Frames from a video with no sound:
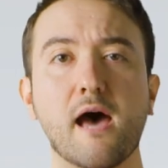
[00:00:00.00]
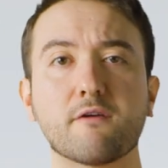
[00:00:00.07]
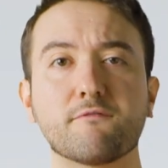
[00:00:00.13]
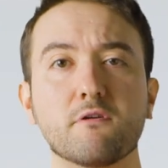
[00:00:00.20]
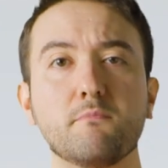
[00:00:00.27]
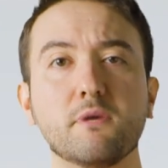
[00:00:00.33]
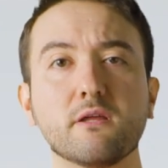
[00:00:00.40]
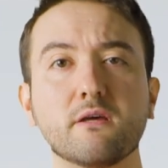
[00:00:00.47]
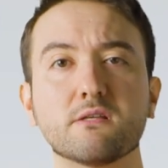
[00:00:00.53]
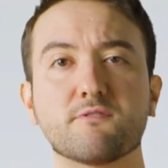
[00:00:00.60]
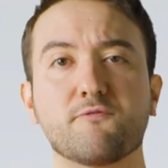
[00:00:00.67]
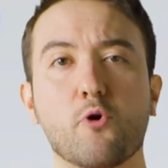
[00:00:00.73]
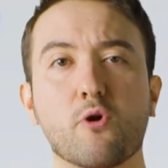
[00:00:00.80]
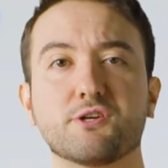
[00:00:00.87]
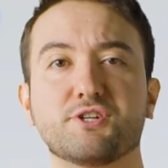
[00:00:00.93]
Out of the millions
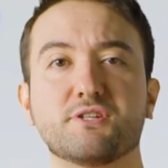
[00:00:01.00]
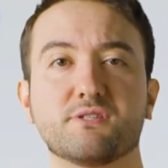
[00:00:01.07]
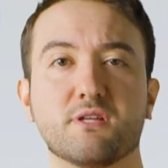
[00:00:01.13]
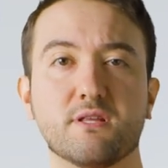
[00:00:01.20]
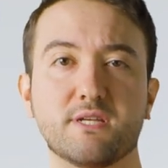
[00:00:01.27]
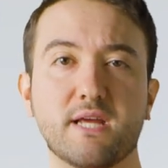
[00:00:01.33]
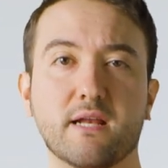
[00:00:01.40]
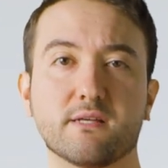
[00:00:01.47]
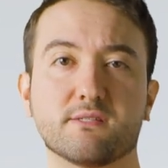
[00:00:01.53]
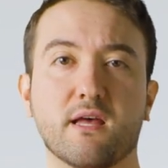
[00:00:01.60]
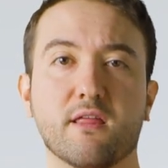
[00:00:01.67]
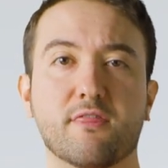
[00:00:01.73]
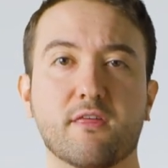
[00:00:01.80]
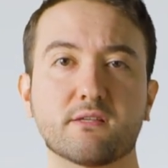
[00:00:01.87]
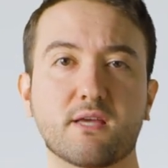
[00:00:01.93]
of origins in the
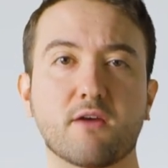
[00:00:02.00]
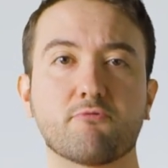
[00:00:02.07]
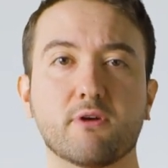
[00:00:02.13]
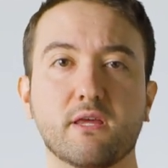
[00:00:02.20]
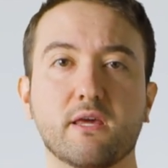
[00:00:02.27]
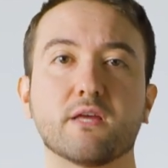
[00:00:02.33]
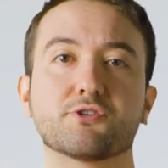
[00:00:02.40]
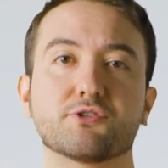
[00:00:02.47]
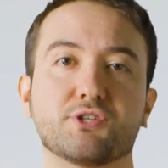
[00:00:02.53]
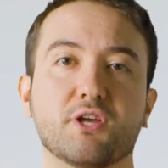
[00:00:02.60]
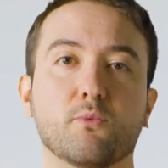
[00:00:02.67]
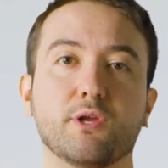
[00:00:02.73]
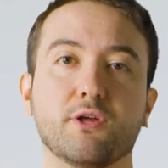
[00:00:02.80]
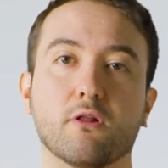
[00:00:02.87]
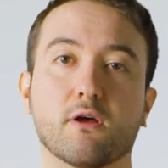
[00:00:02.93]
dataset, things get really
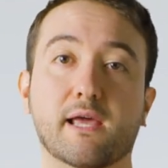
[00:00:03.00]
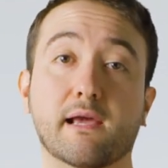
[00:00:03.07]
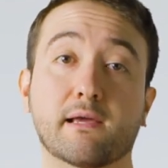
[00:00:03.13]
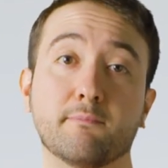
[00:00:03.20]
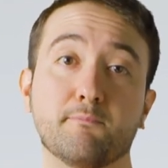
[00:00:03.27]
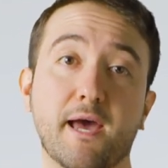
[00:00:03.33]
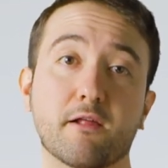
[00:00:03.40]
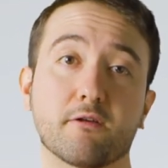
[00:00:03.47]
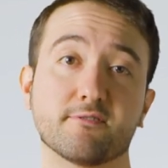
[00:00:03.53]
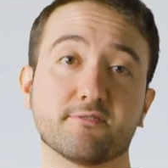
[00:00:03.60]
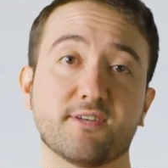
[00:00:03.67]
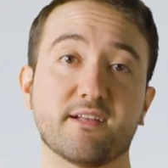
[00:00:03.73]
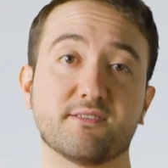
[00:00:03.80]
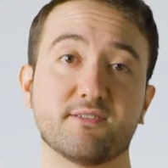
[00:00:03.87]
interesting when you look at competitors